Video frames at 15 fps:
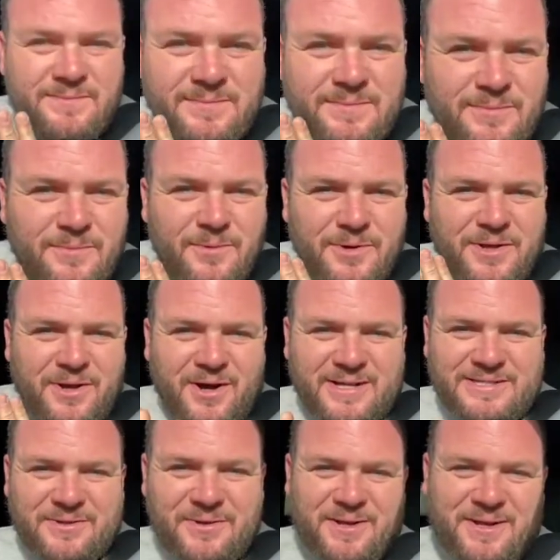What are you
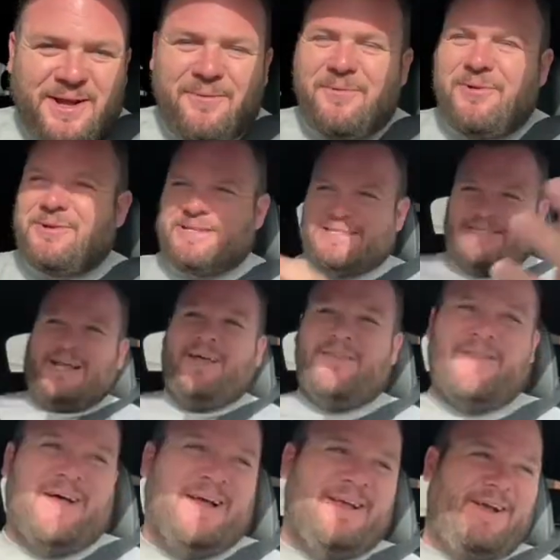guys doing? Come on, it's
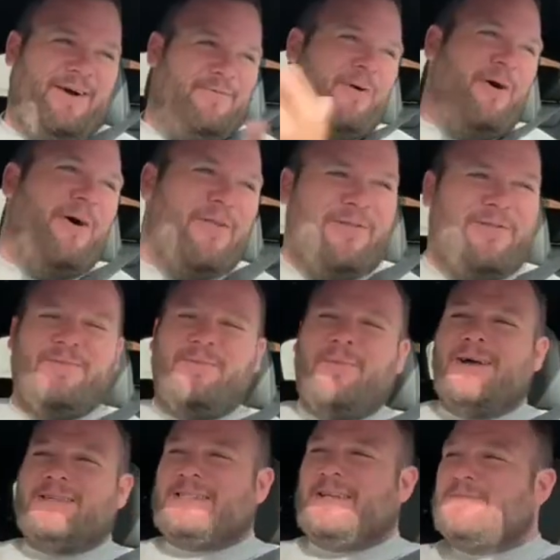Sunday. Come on, you
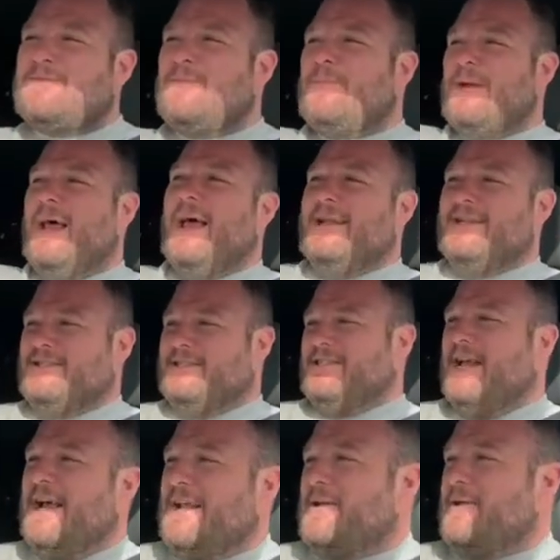must have some plans.
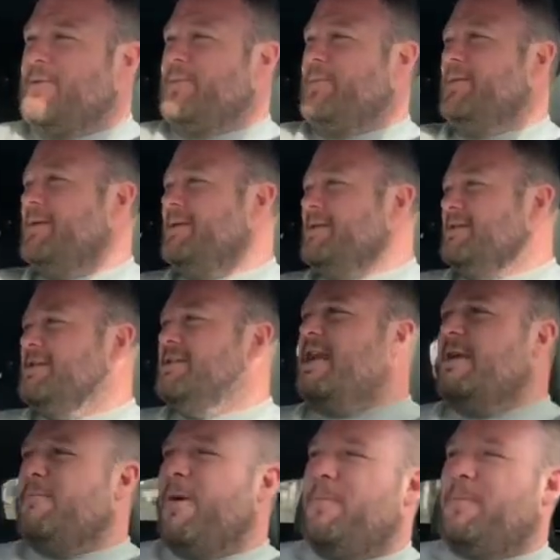Share them.
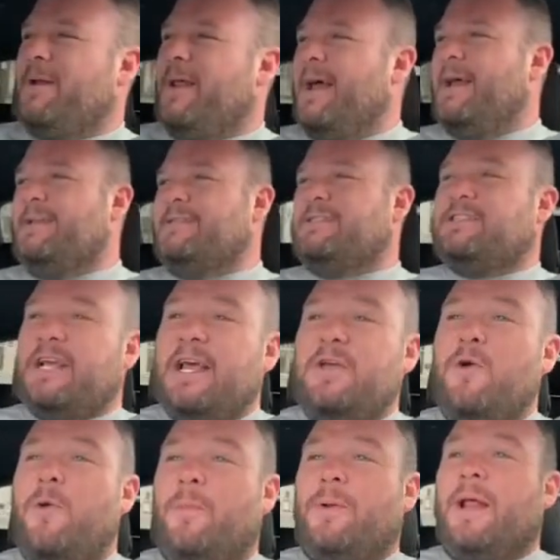Share my plans. Share
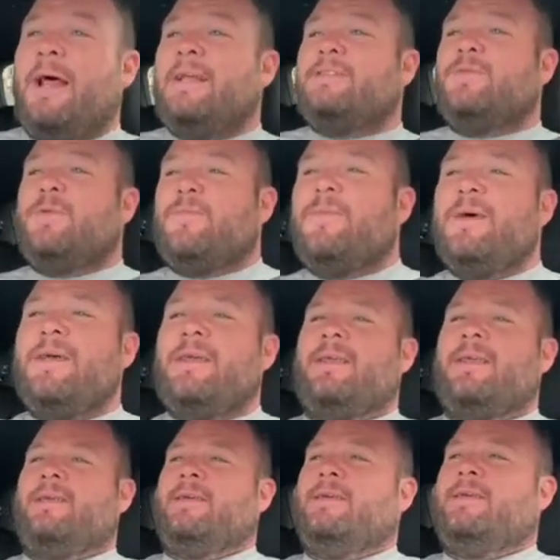your plans with
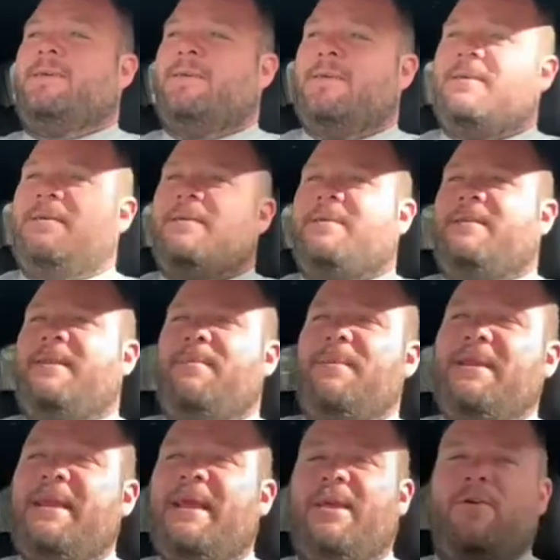me. Let me
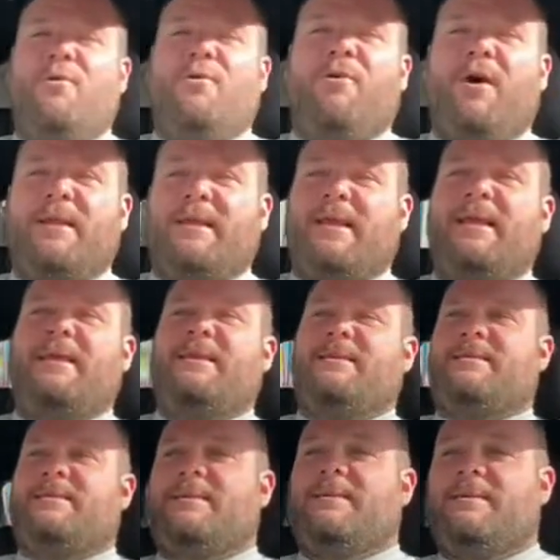nick your
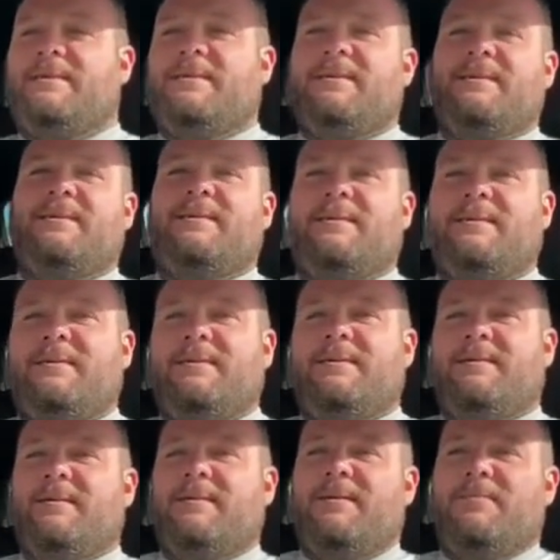ideas.
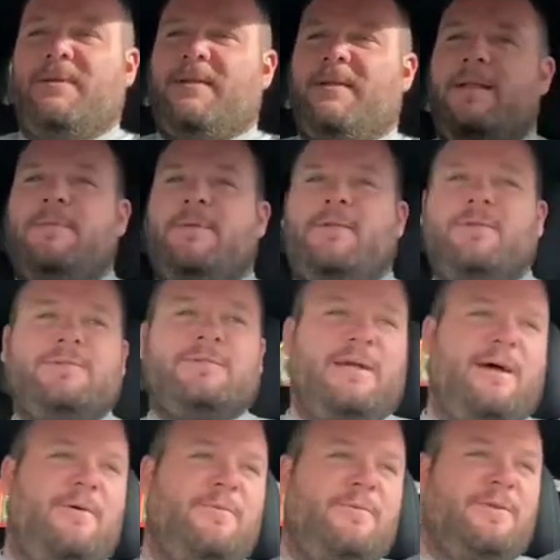Let me do
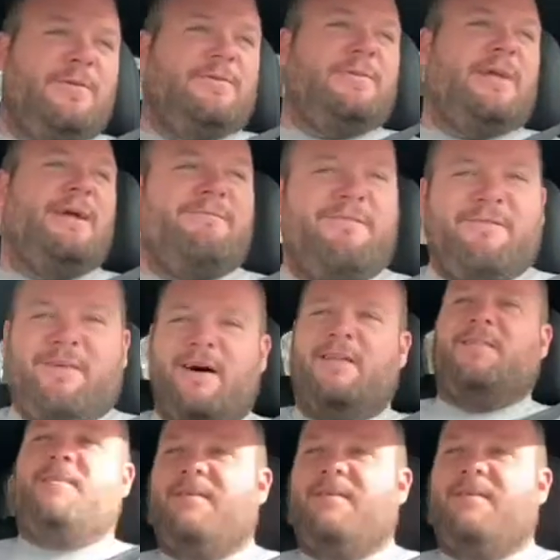something. I want to do something fun,